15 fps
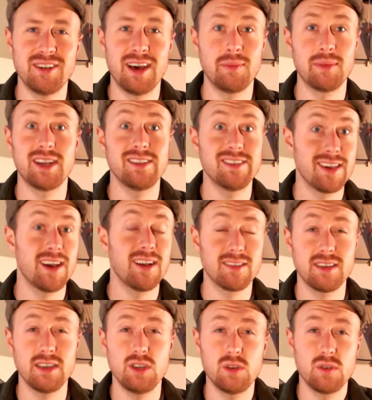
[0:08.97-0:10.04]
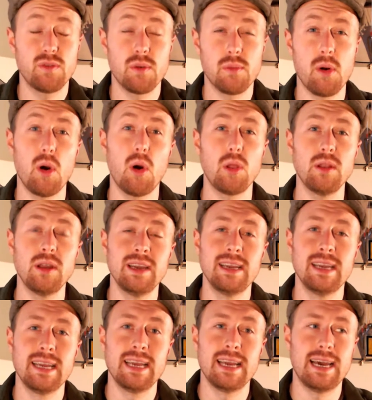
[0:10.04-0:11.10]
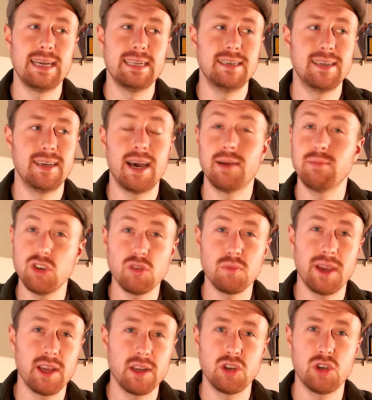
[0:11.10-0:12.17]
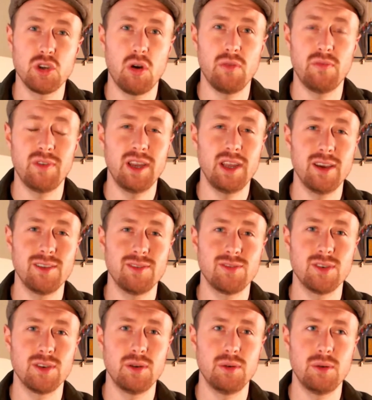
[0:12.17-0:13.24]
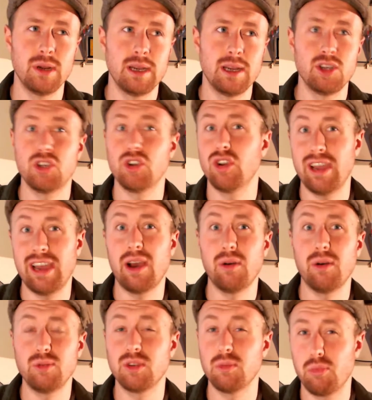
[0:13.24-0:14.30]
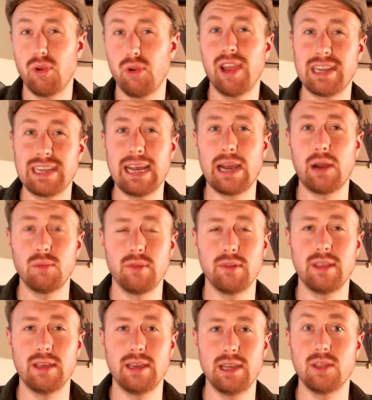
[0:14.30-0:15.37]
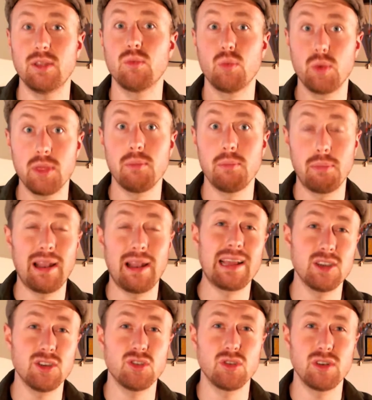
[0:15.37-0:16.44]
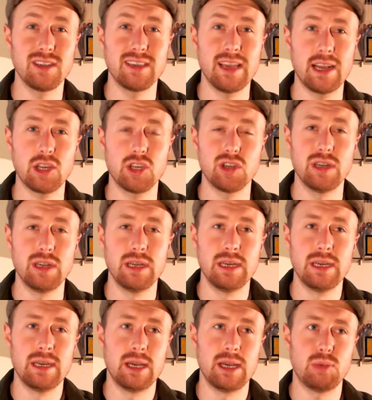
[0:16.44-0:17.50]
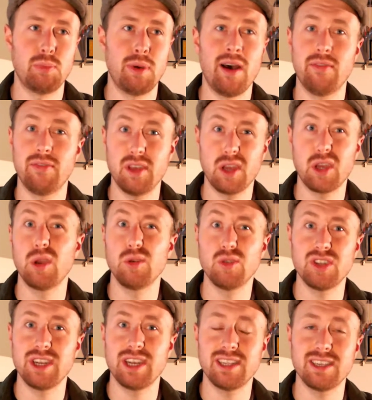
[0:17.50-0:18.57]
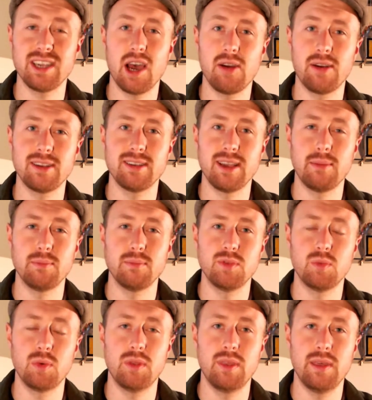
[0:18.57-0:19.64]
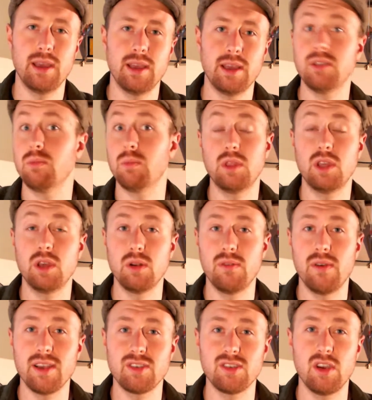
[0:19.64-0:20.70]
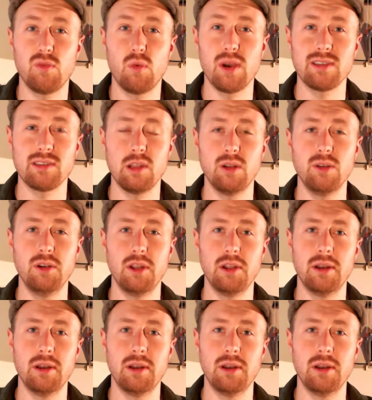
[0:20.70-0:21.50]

I'm a guitar teacher from Hull, and I'm just making a short video to show you how to break down the rhythm playing study section as part of the acoustic guitar exams with the University of West London.